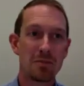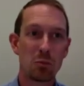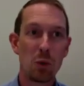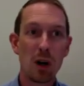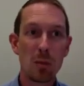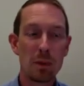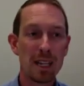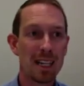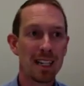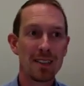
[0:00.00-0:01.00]

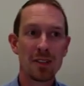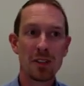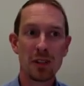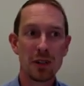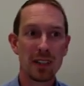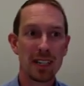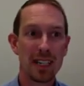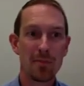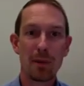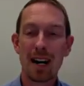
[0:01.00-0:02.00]
well-being,
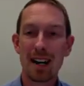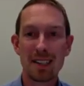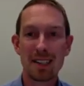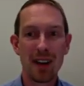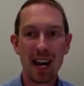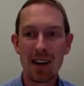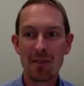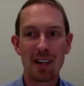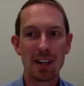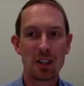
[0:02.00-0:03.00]
certainly positive
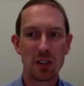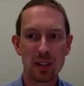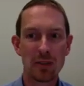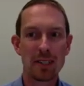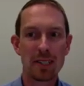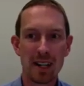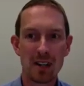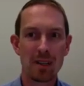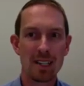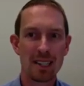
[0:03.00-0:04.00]
affect during
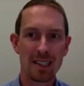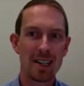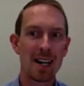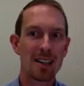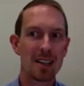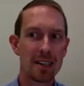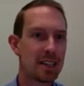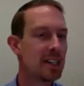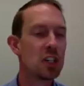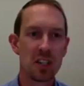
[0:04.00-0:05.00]
retirement is not
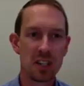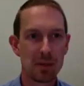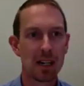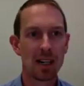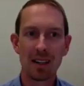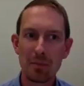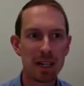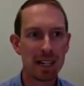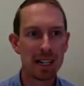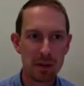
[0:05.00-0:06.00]
contingent upon
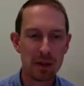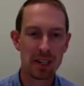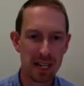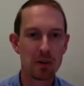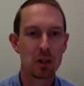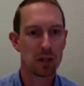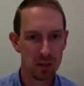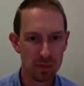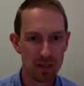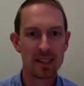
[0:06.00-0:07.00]
being able to name your
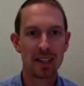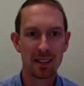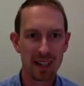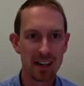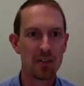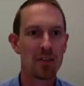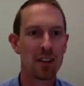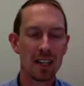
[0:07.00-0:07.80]
purpose, that a lot of